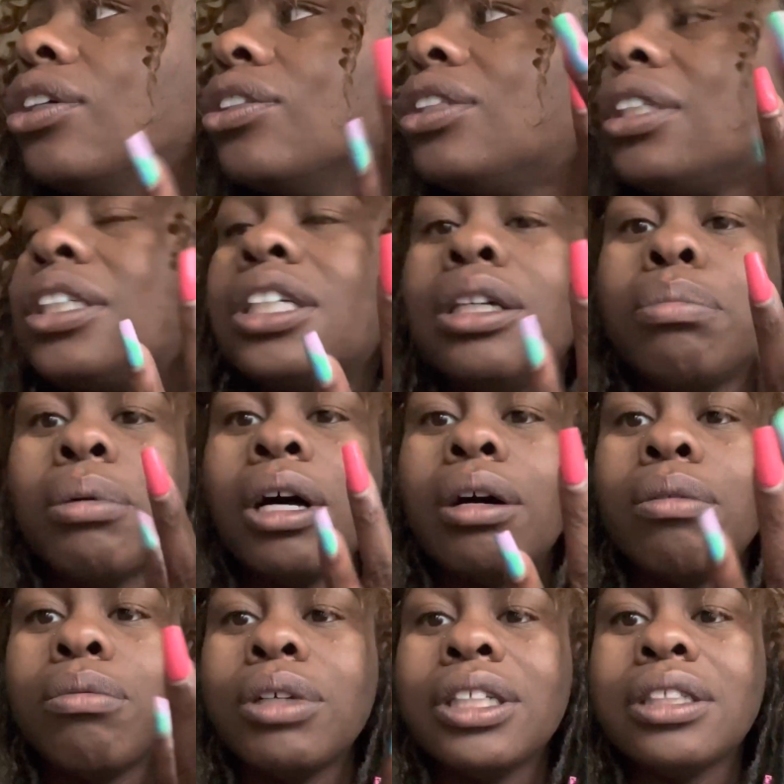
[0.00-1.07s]
to keep
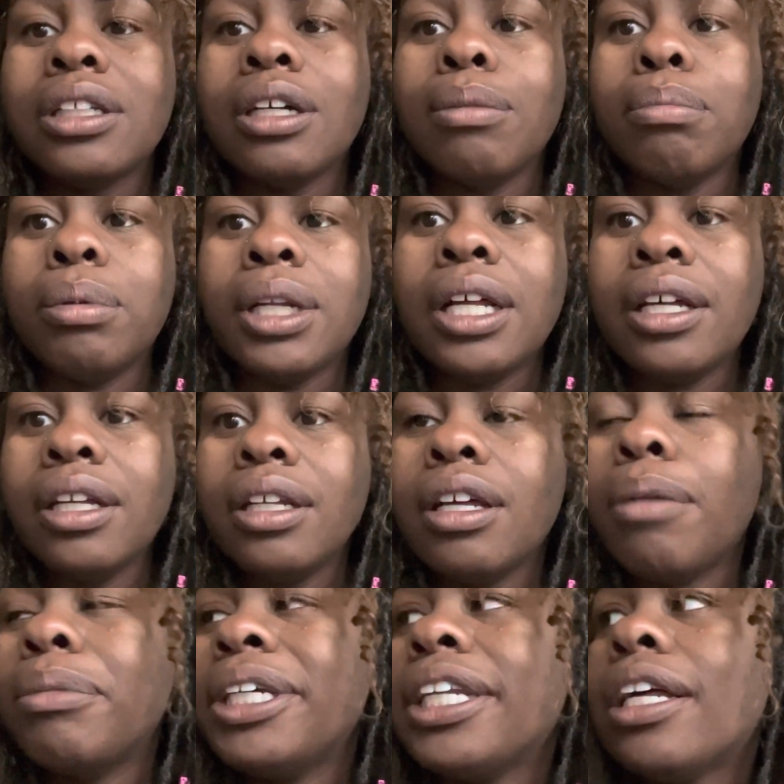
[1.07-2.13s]
up with the blood,
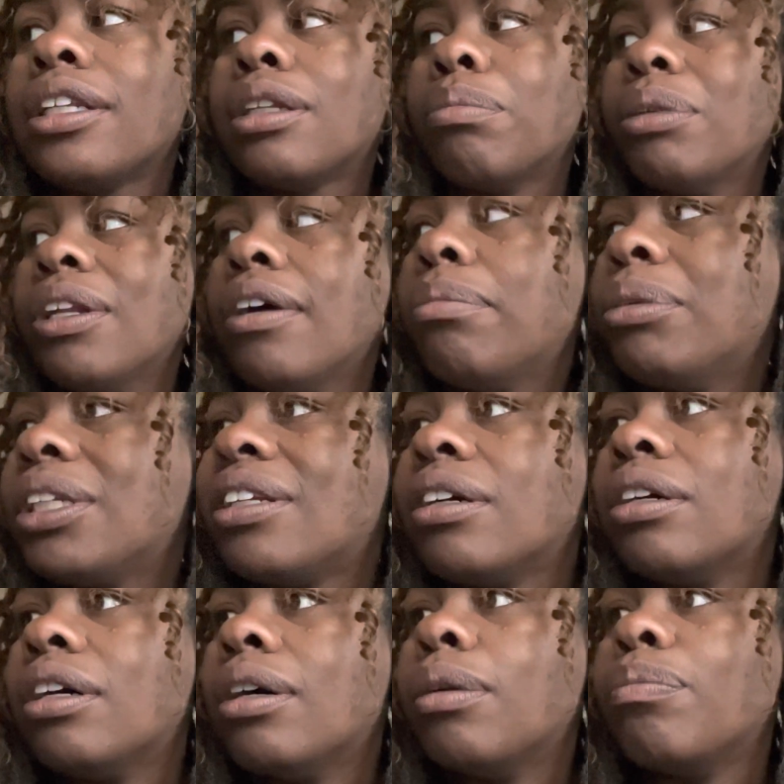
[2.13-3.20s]
I mean, not the blood, but
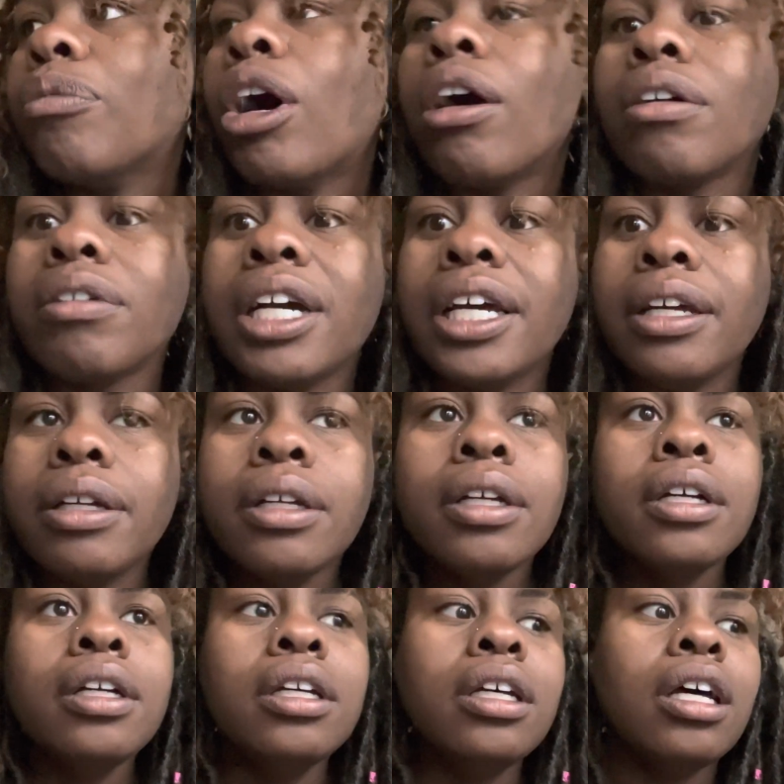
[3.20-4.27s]
the heart rate,
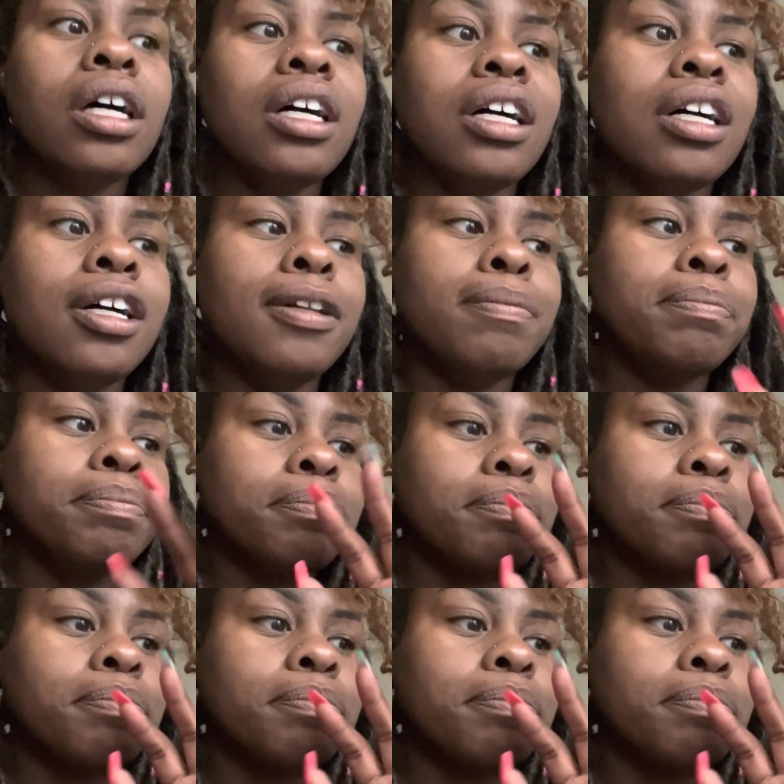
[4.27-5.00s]
because